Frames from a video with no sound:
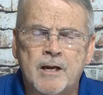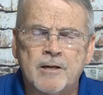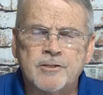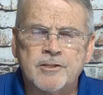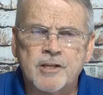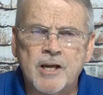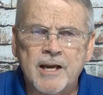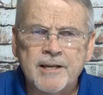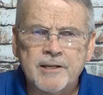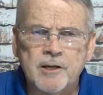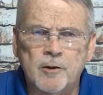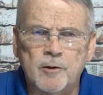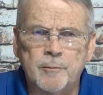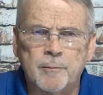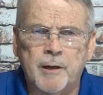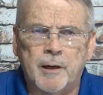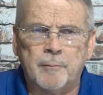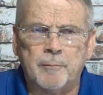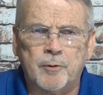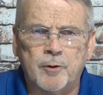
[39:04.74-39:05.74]
A side note
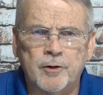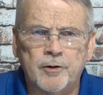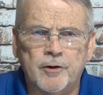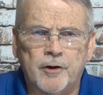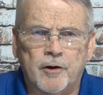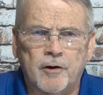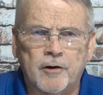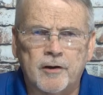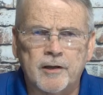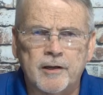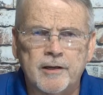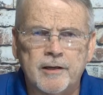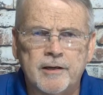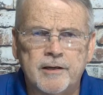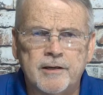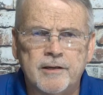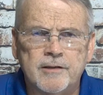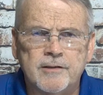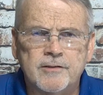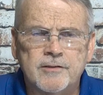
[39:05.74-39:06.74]
about BirdDog
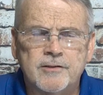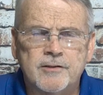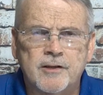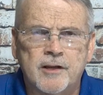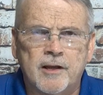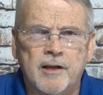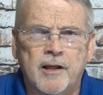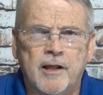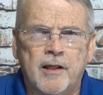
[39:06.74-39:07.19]
is